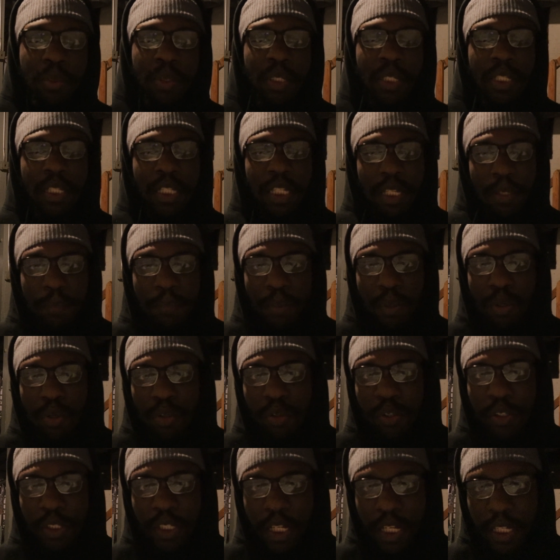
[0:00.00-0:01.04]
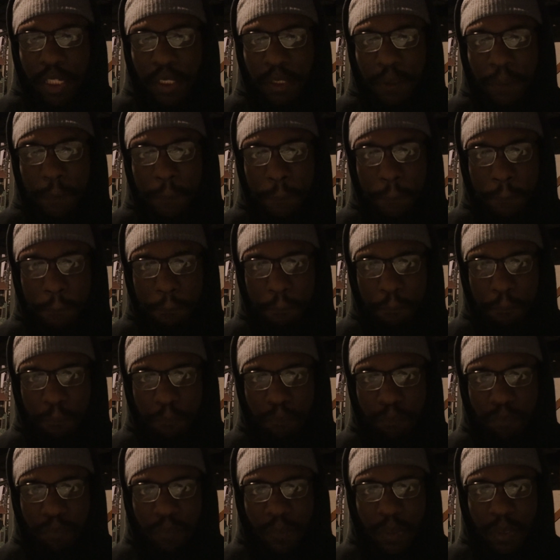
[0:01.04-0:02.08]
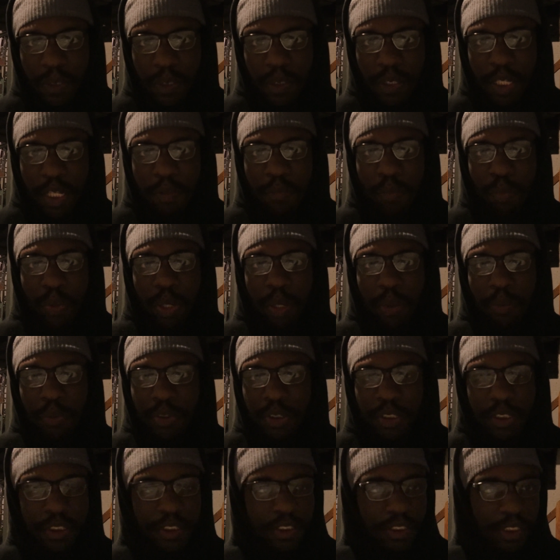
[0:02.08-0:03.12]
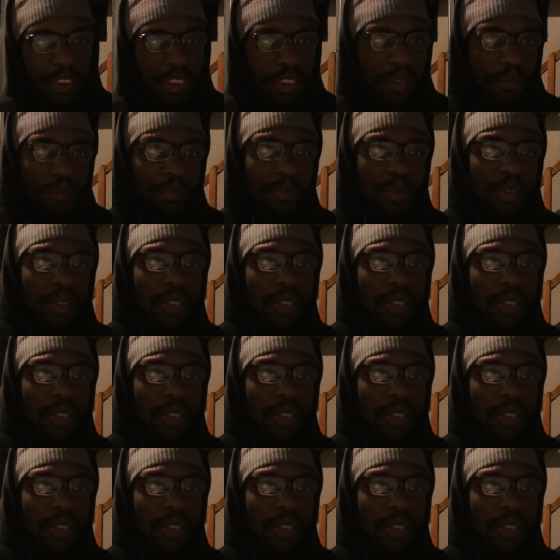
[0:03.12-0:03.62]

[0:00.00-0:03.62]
me to keep on creating, even when I was in a slump.